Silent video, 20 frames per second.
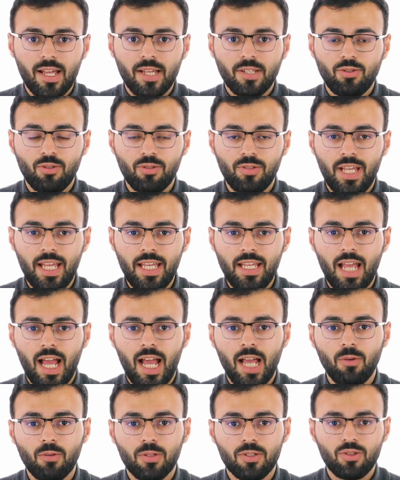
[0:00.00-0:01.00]
Today
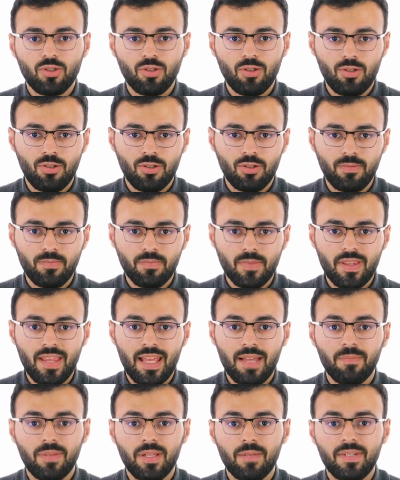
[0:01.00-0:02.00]
I will show you the
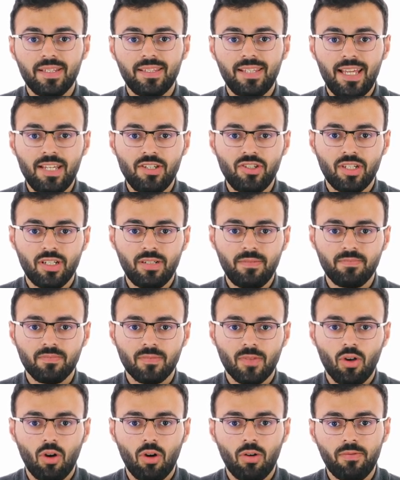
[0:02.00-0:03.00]
implementation
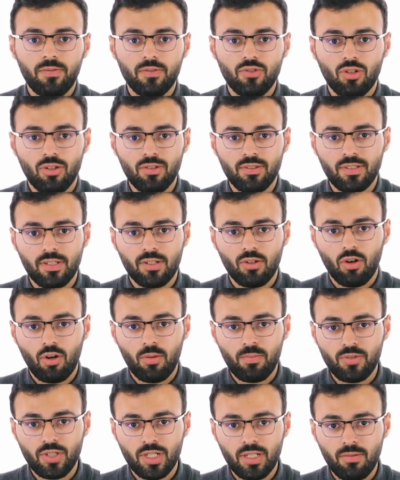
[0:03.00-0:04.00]
of joystick
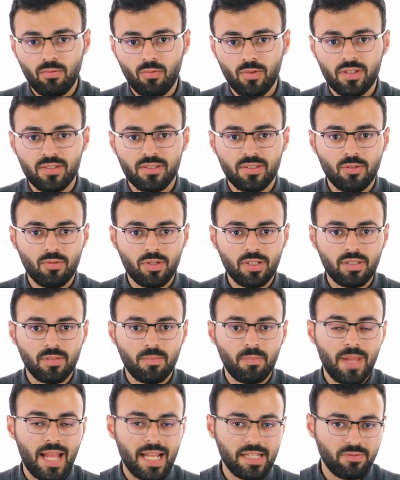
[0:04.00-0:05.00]
option with
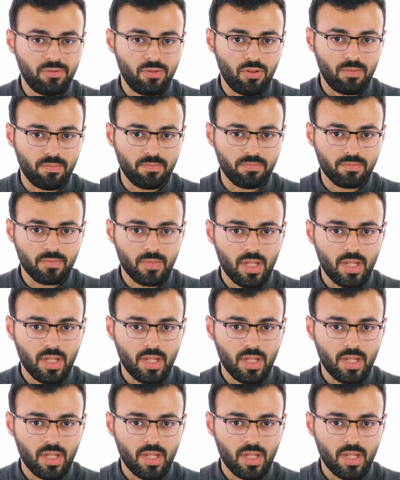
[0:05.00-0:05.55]
Stewart platform.